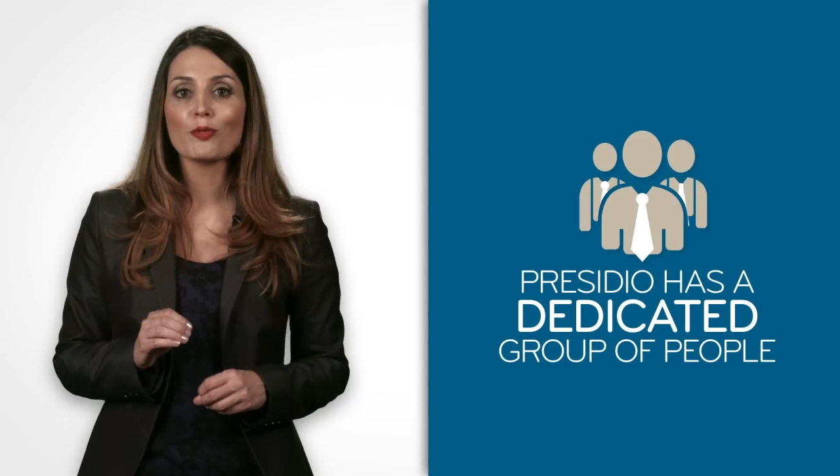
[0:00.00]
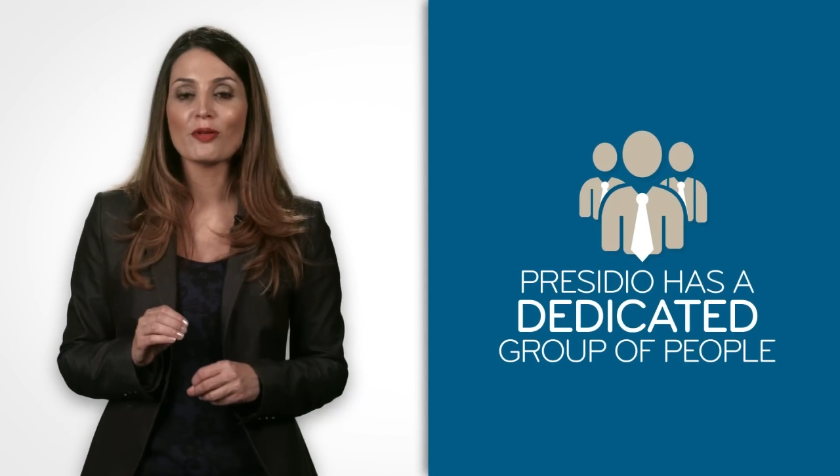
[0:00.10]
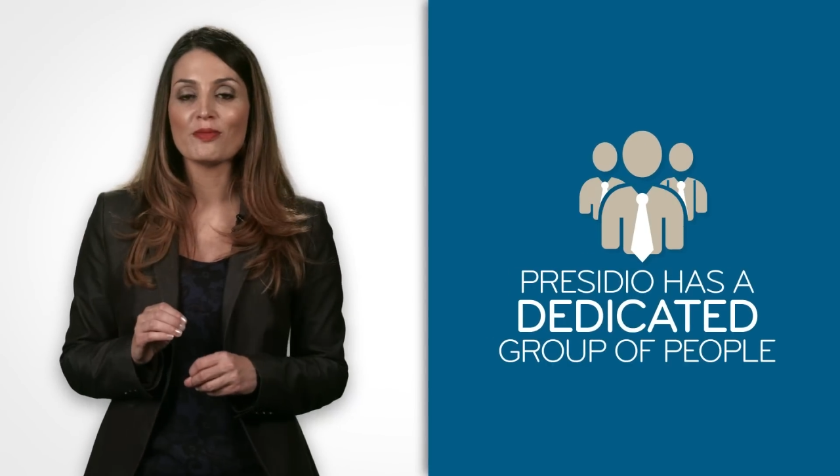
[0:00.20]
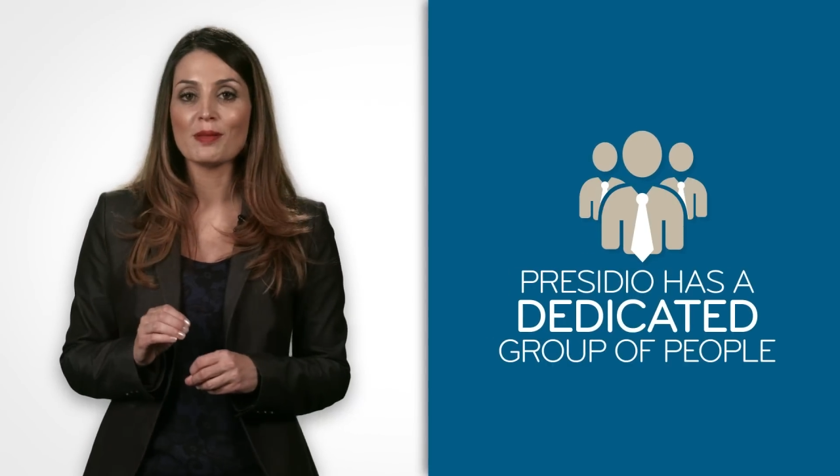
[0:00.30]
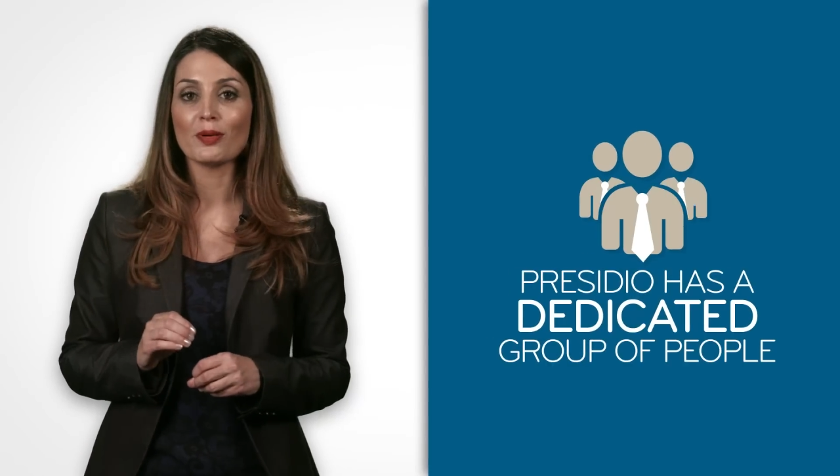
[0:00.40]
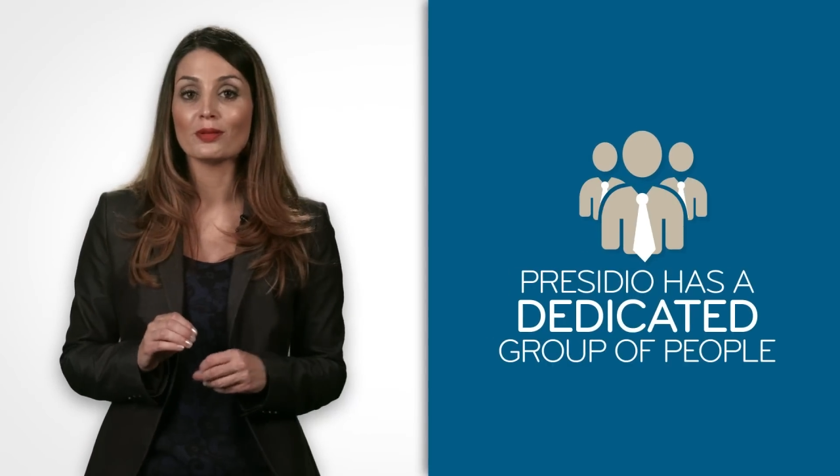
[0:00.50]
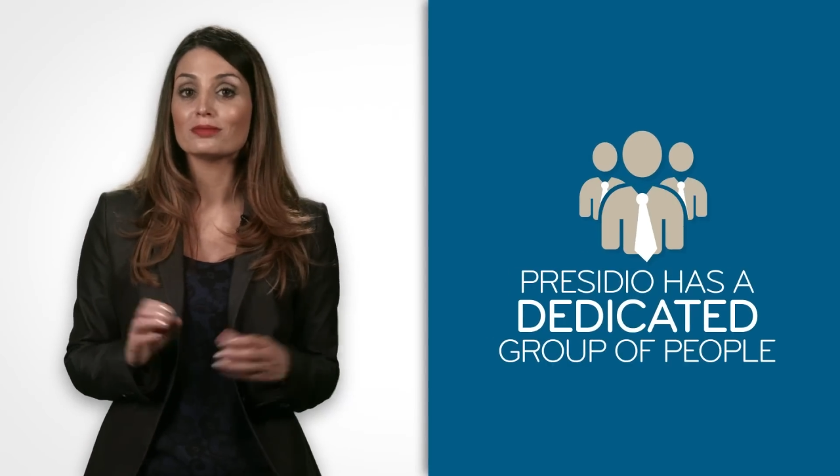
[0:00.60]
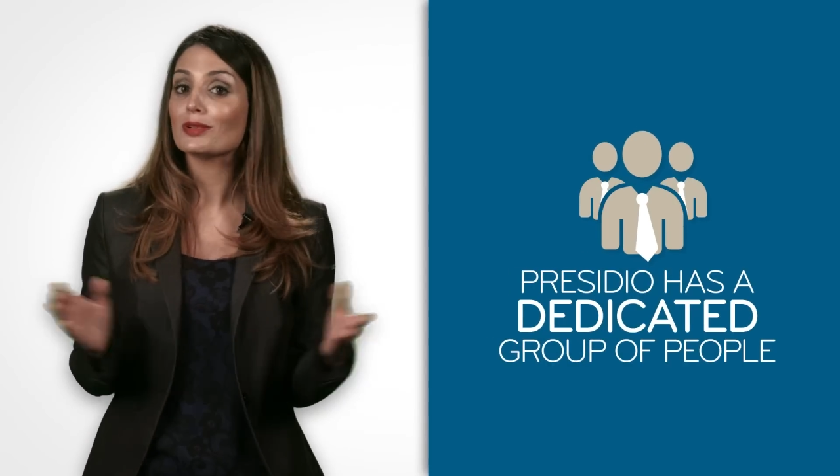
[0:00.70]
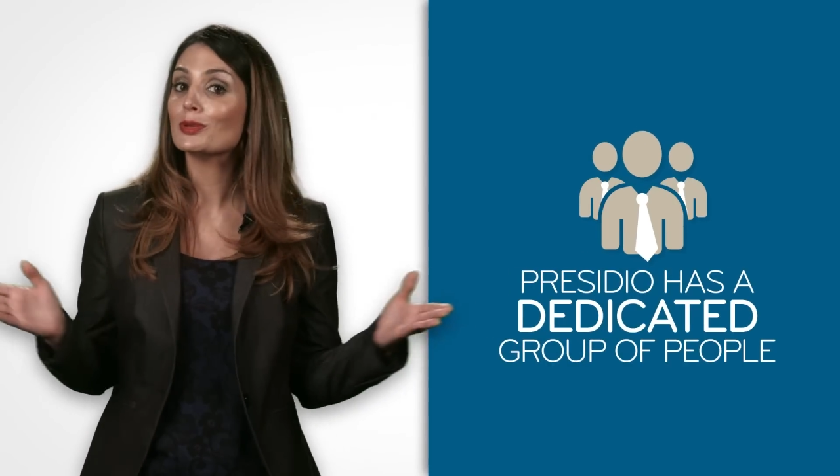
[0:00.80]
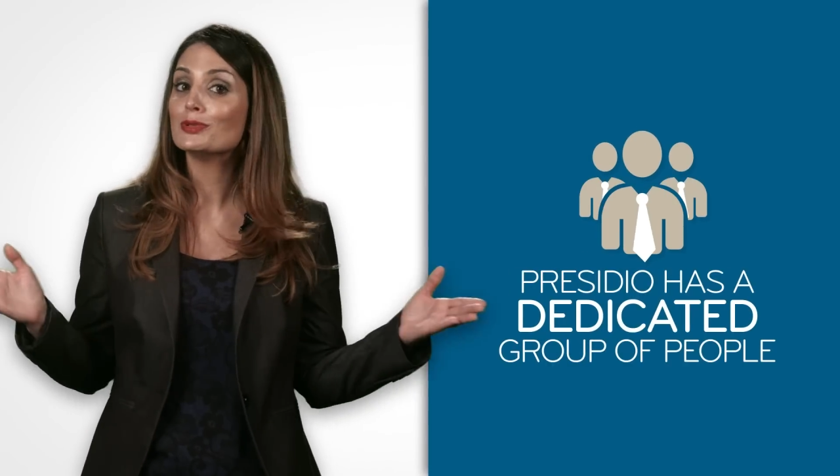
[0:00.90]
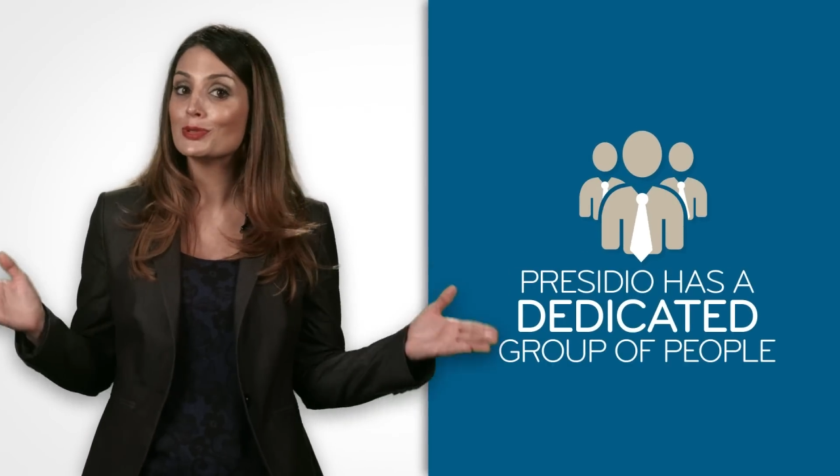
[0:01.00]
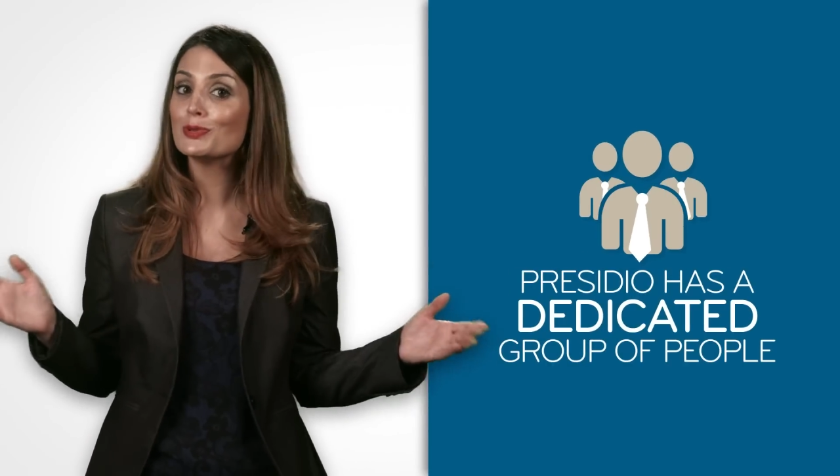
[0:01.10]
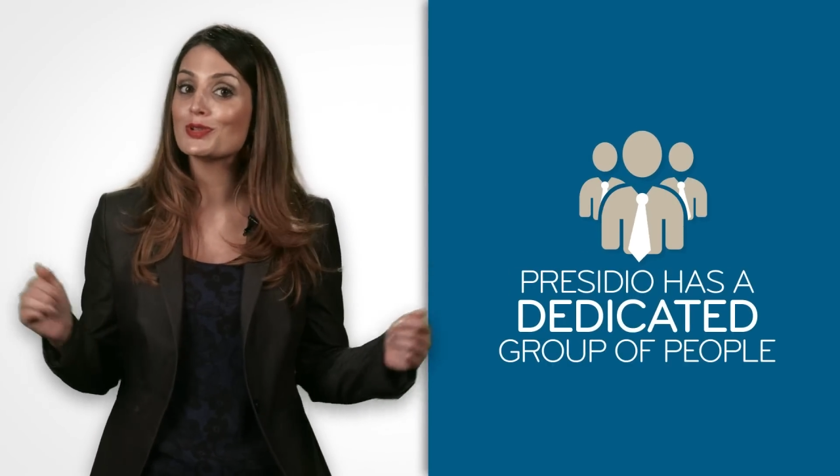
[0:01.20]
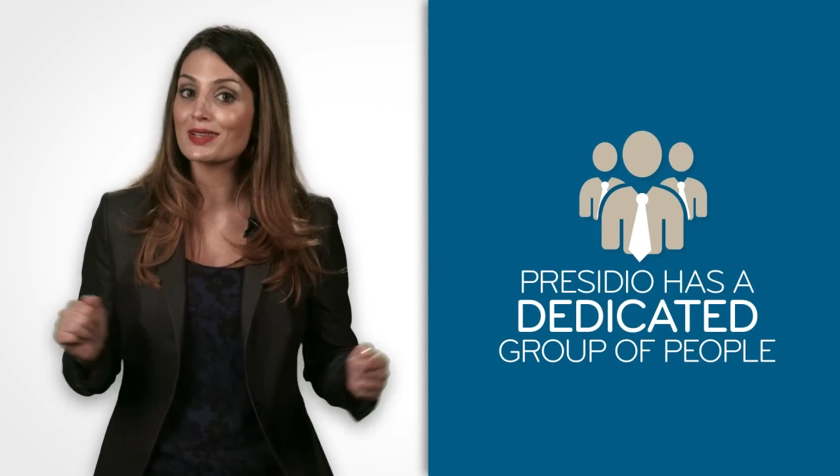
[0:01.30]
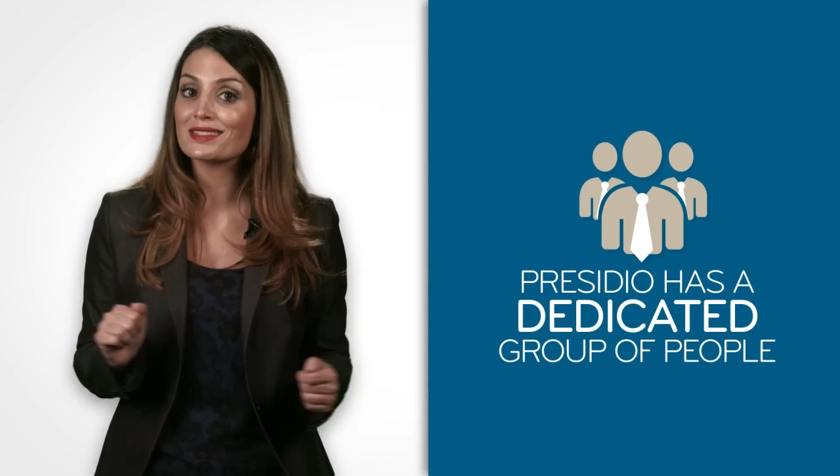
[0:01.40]
group of people who do
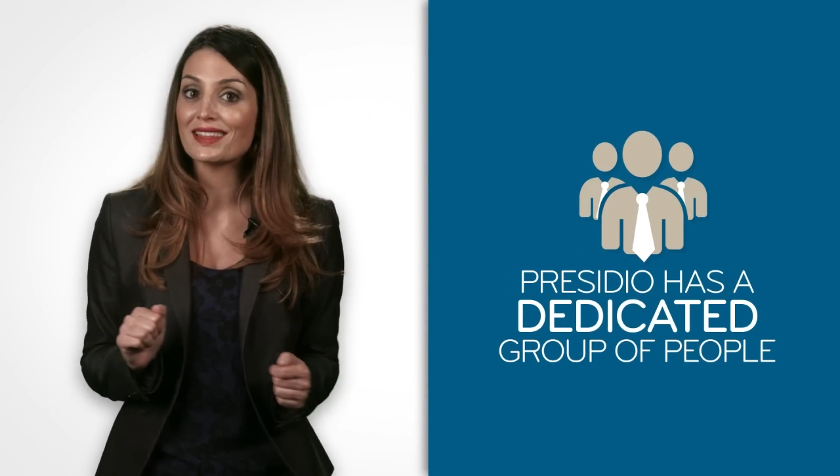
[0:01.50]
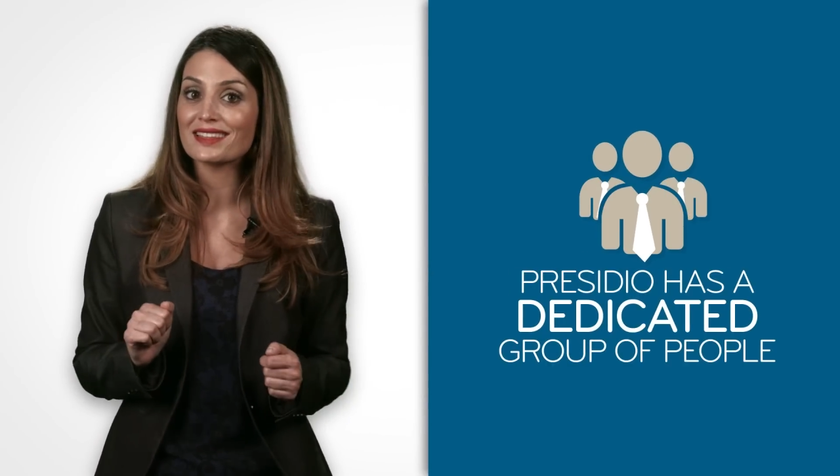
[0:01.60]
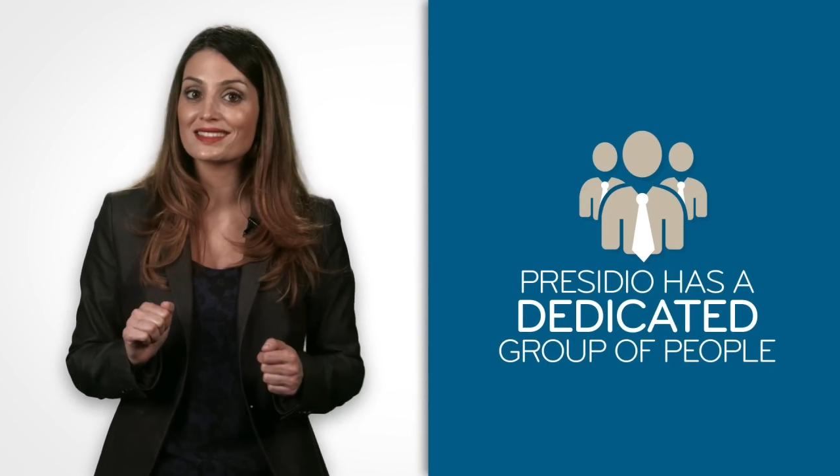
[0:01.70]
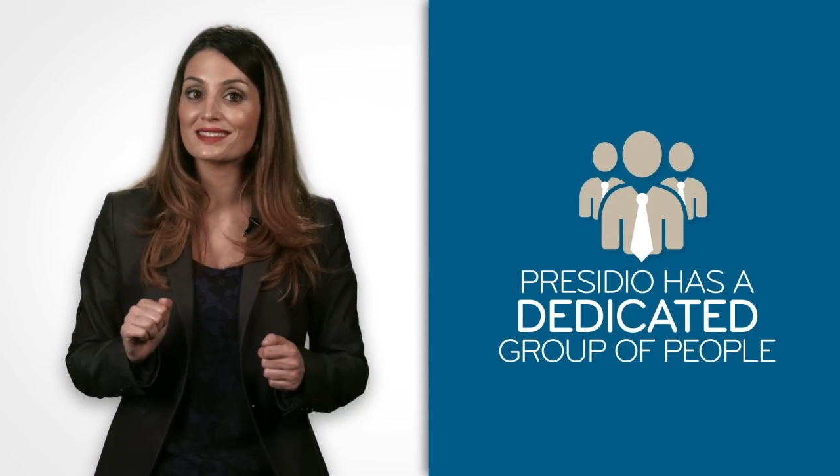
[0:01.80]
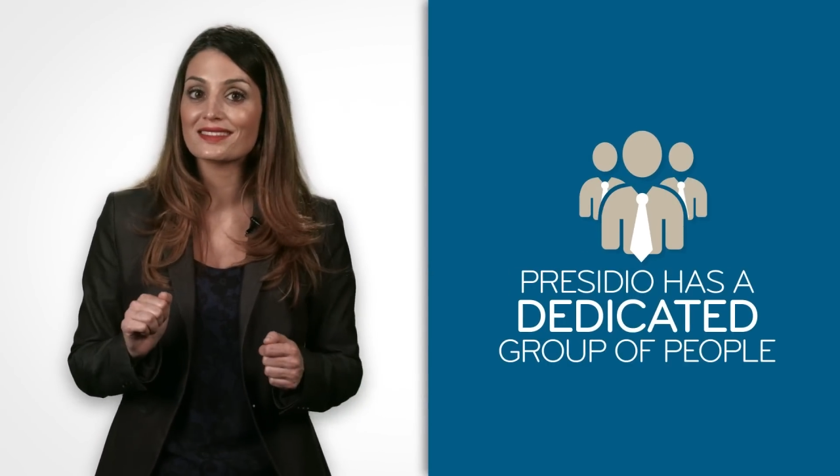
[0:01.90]
just this.